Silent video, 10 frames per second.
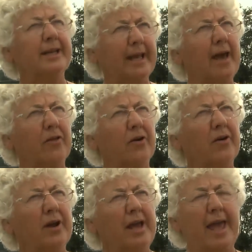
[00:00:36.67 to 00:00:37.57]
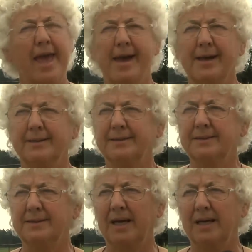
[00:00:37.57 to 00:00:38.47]
together
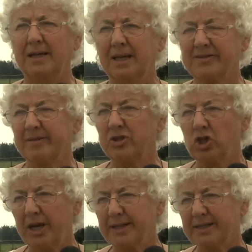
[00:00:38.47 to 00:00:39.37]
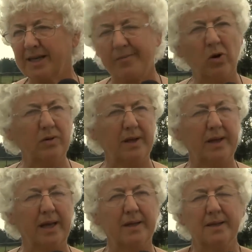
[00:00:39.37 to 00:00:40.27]
and uh, it gives them a chance to come out and,
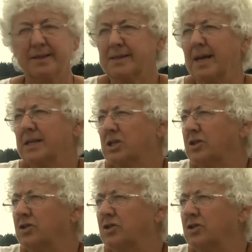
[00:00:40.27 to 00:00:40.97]
and it's nice to,